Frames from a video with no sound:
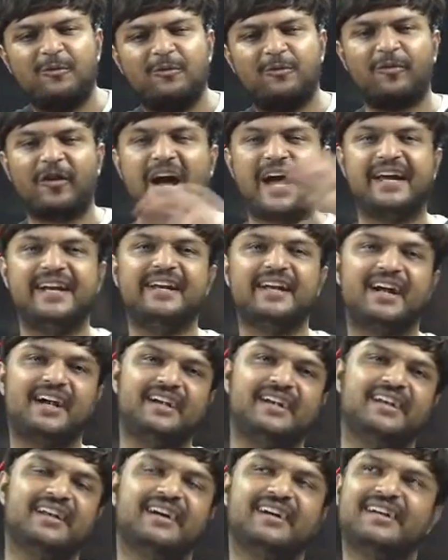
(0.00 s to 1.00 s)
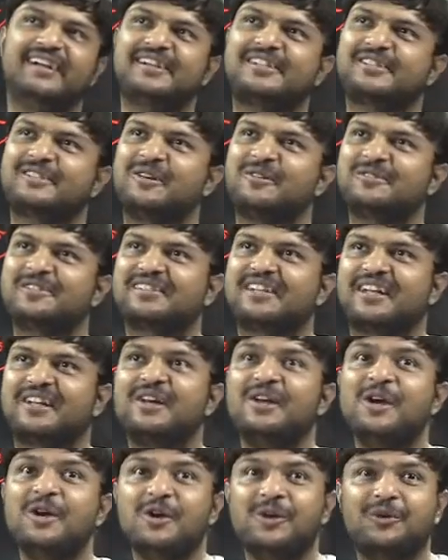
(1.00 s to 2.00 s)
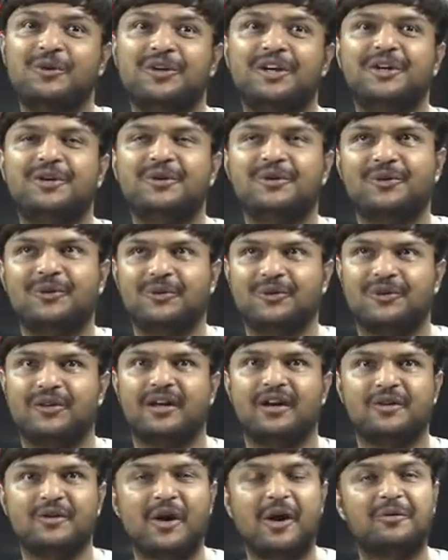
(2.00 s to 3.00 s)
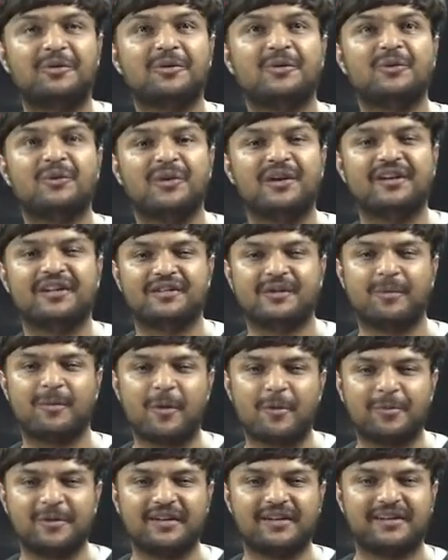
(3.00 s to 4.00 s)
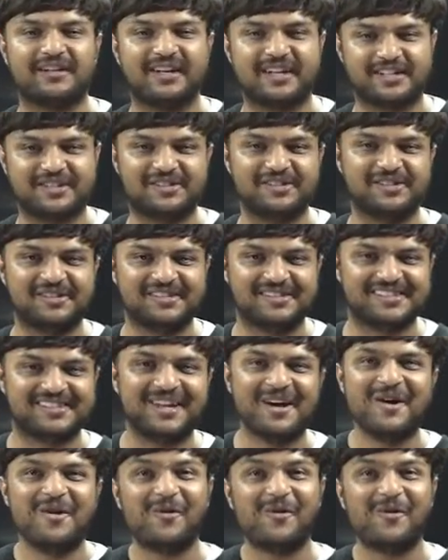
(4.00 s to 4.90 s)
wide, and it sounds like you need to know you have to hear the popular lectures,